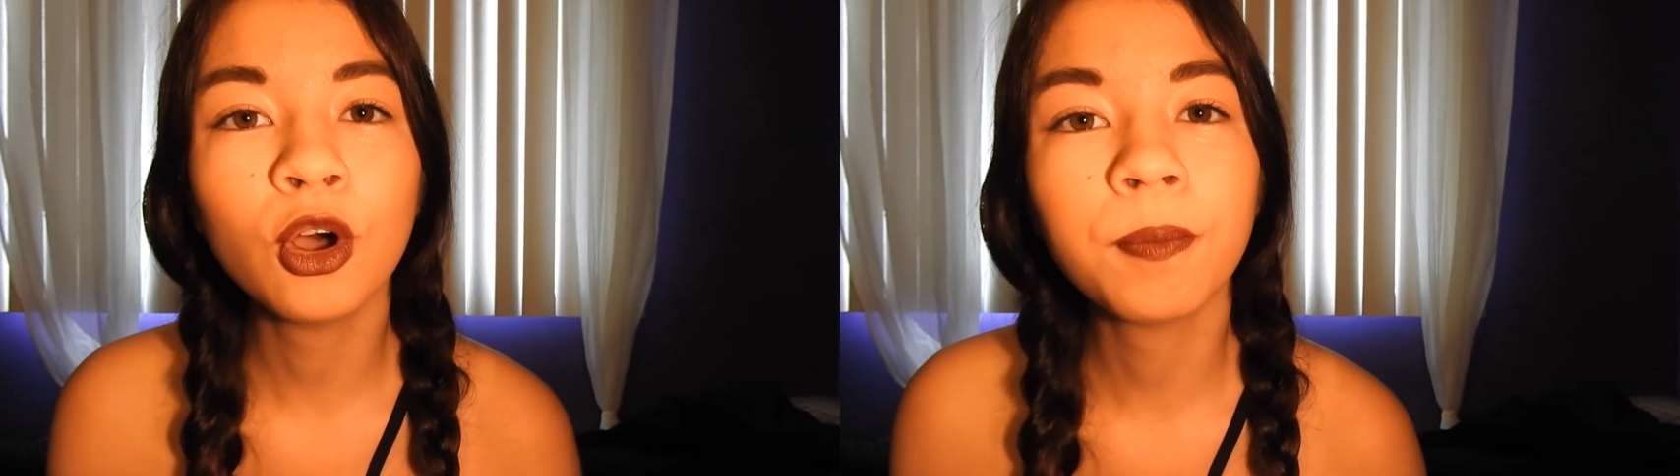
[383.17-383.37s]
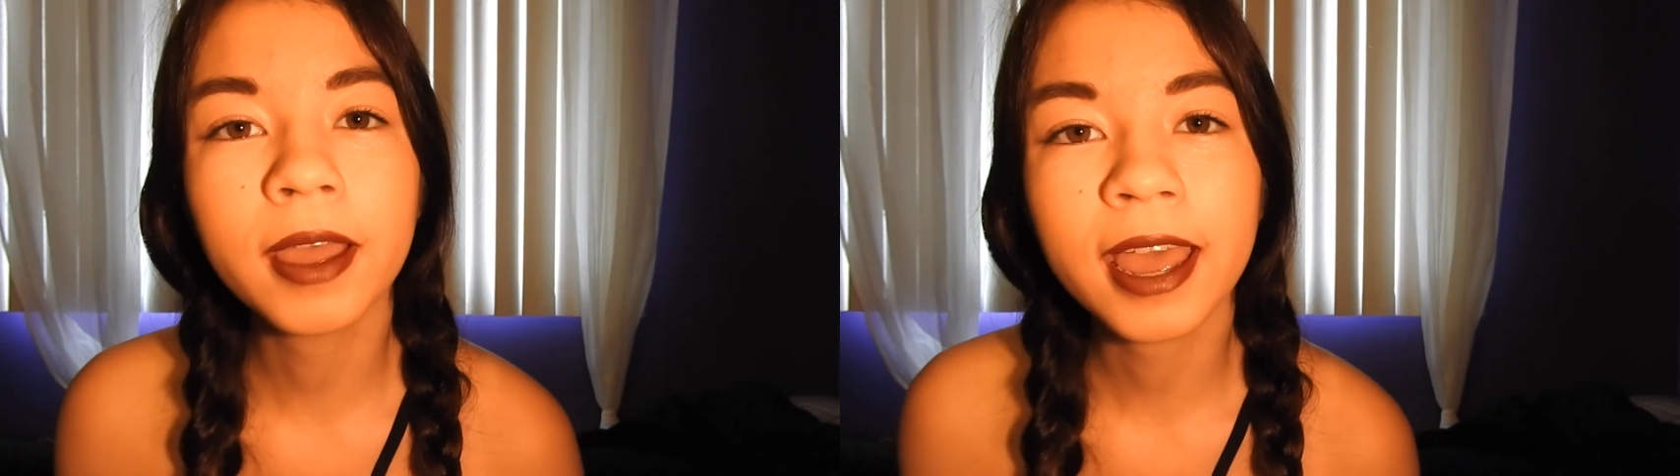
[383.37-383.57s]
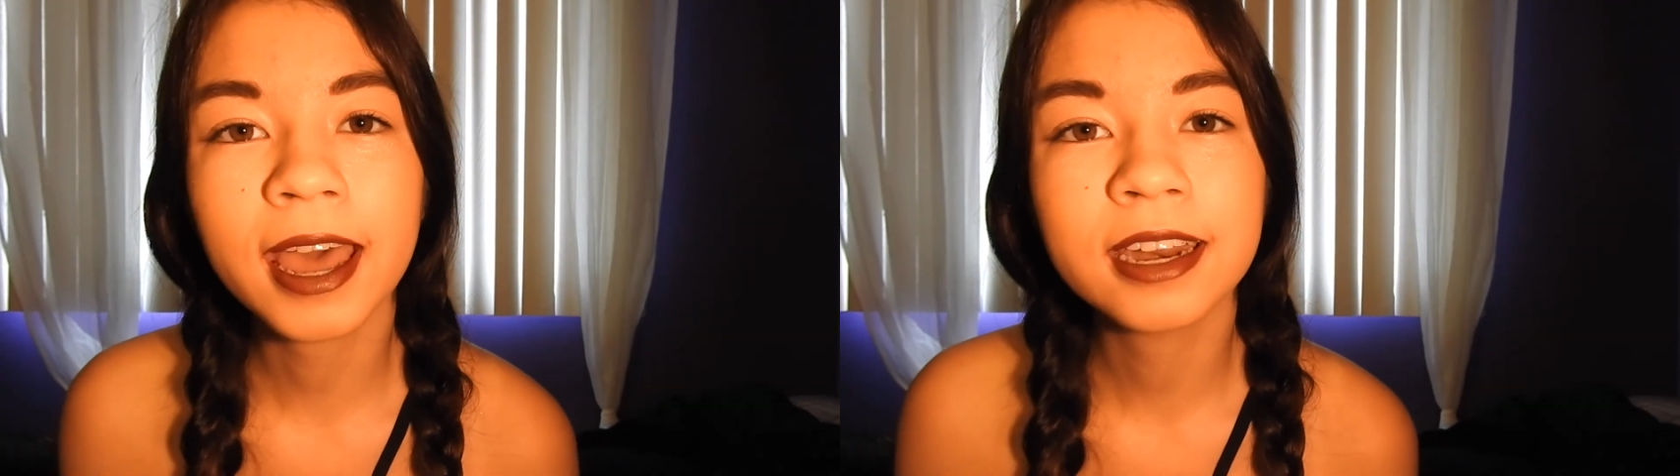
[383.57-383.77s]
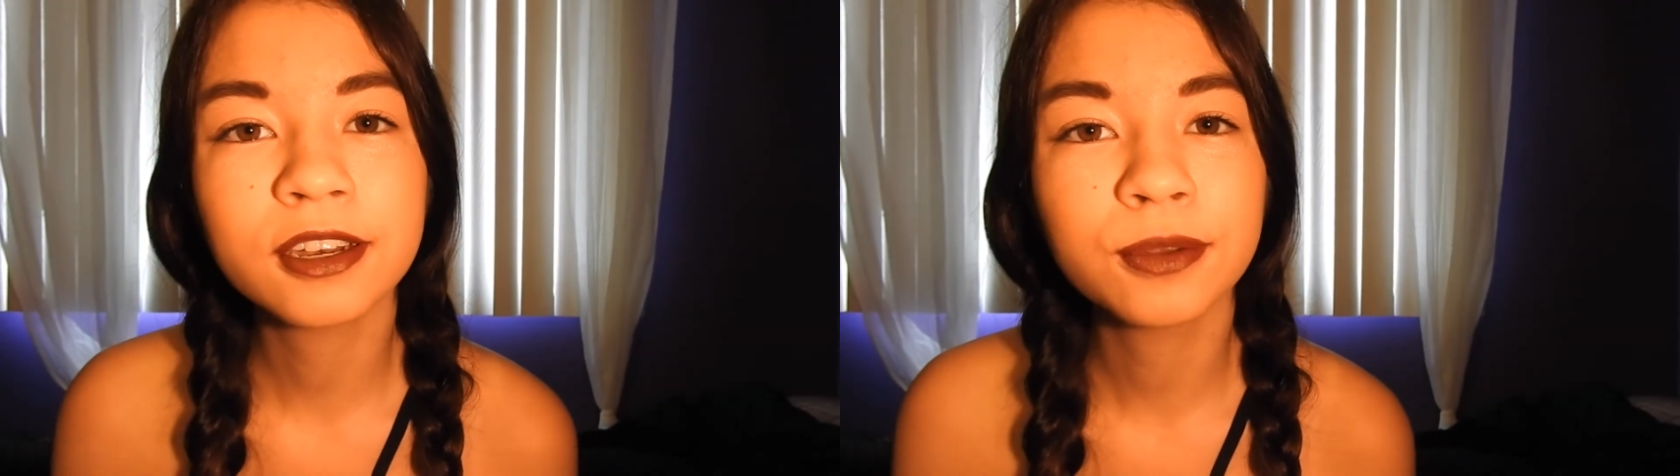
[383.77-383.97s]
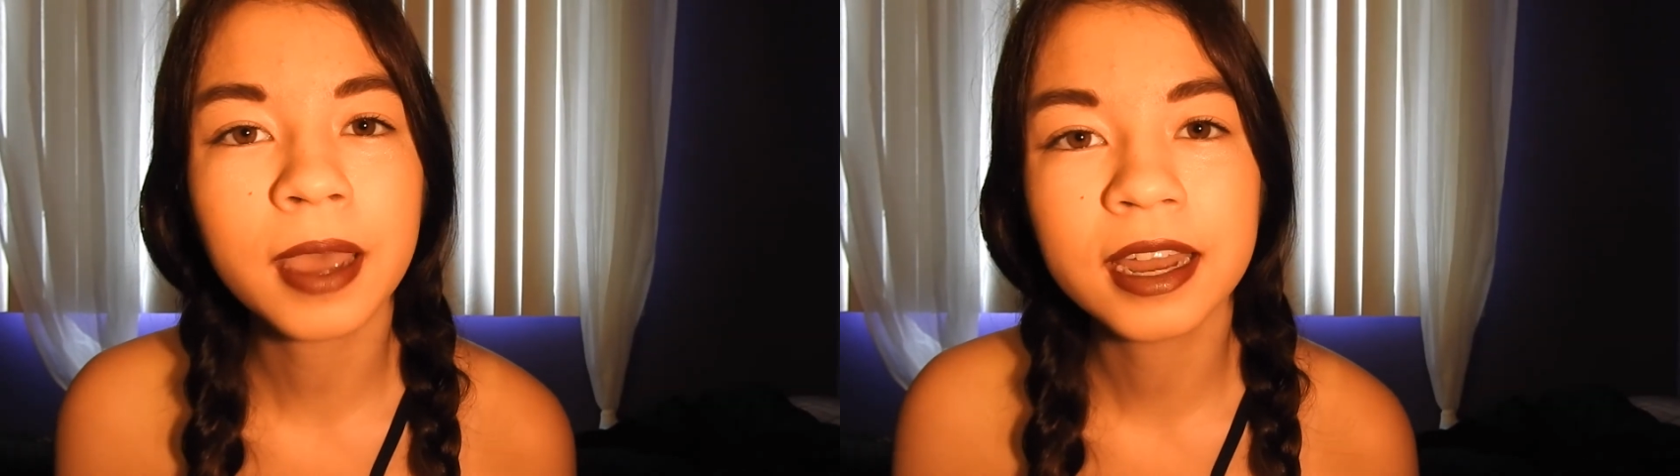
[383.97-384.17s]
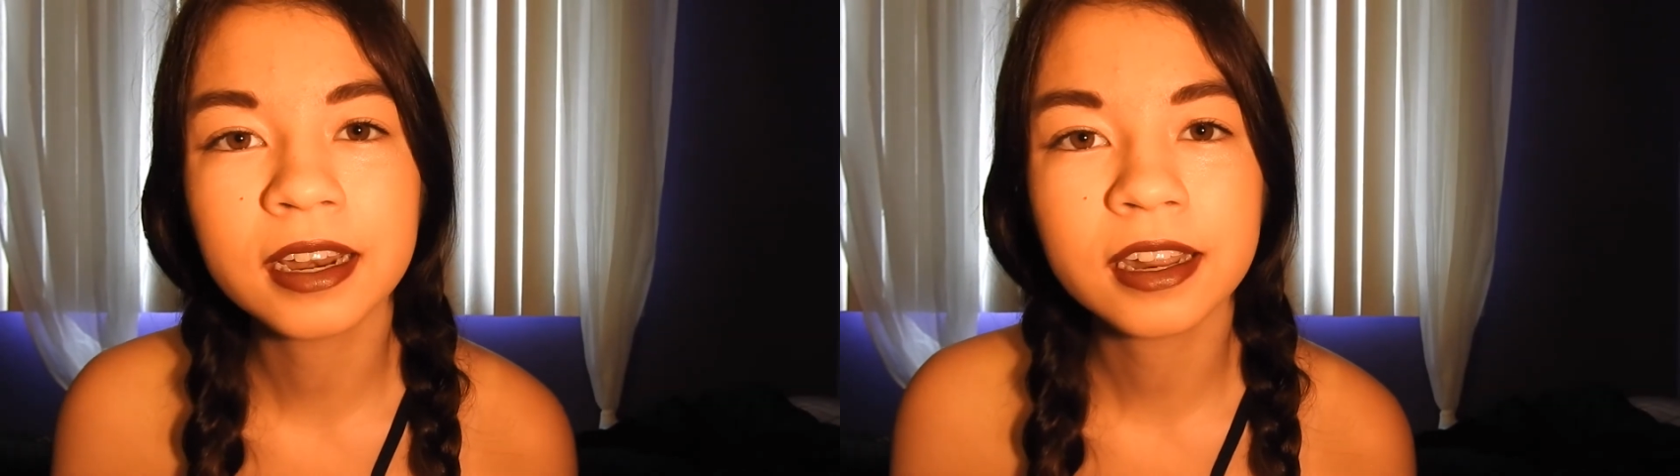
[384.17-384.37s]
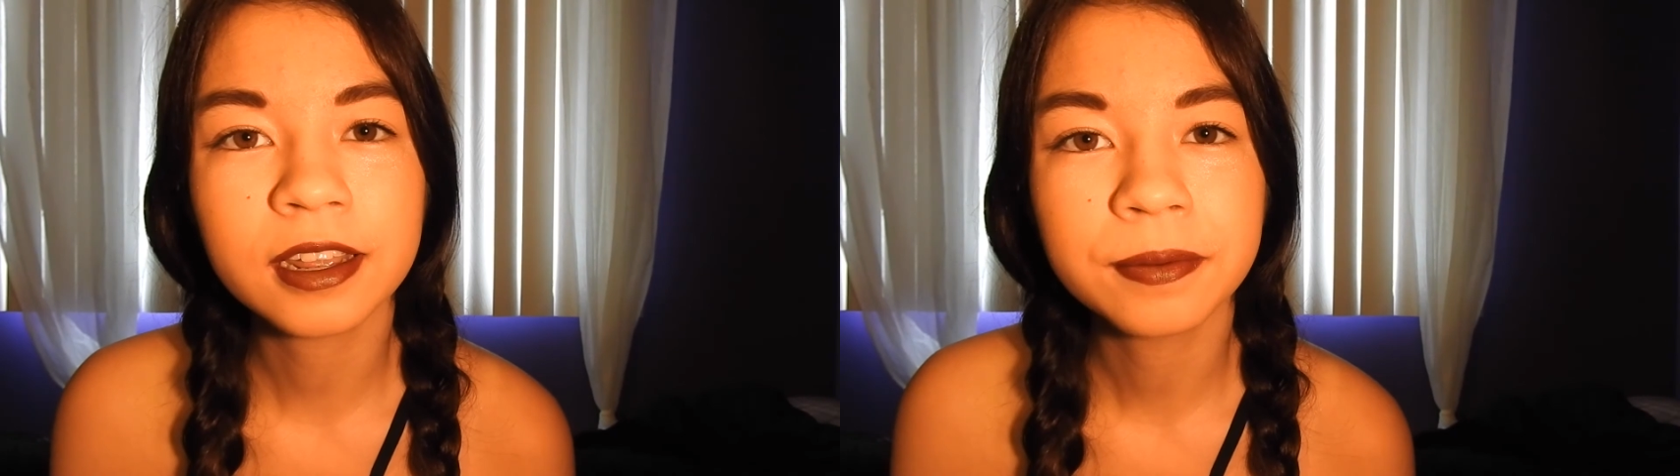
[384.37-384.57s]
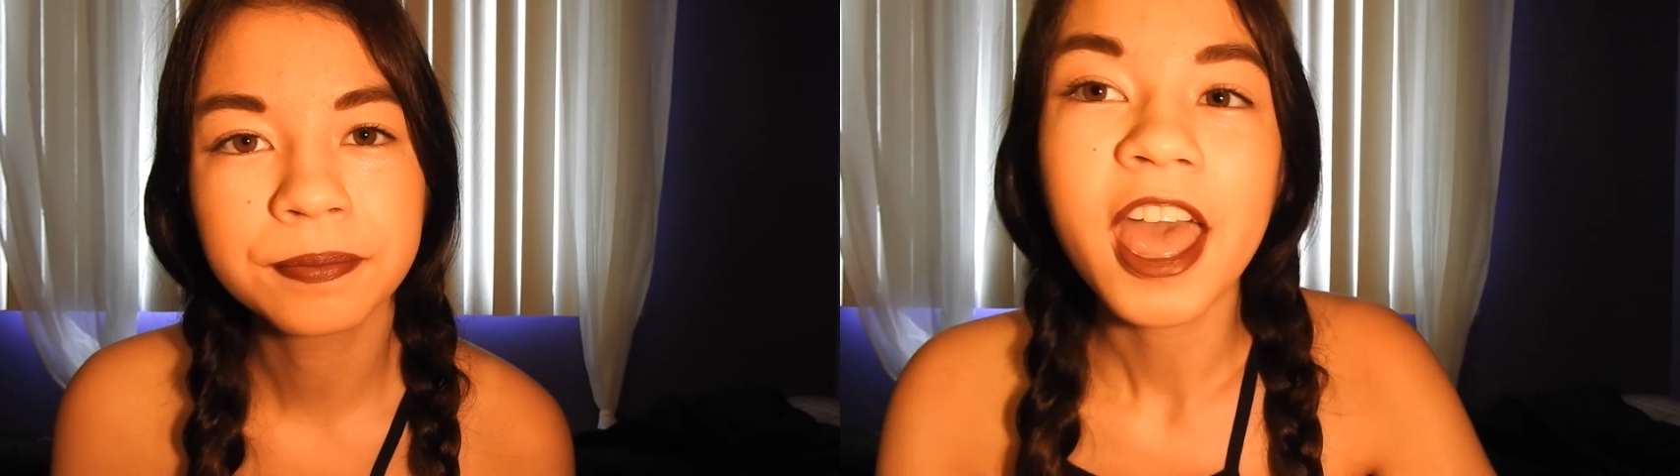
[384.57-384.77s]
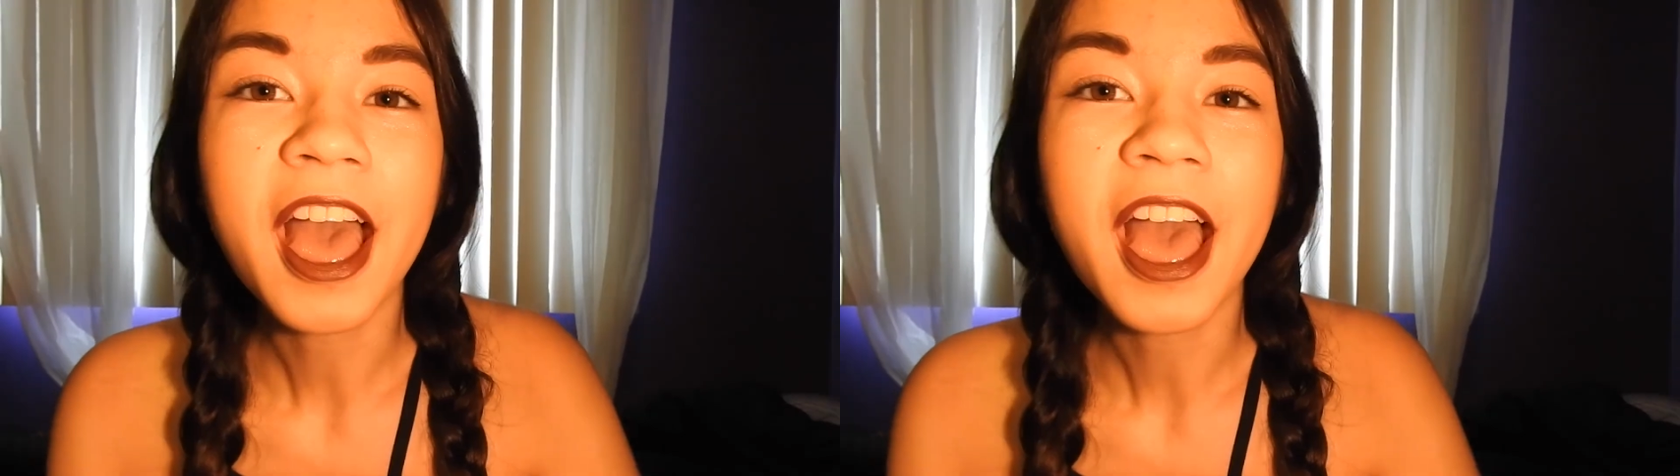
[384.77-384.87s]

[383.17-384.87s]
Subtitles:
hope I had in humanity.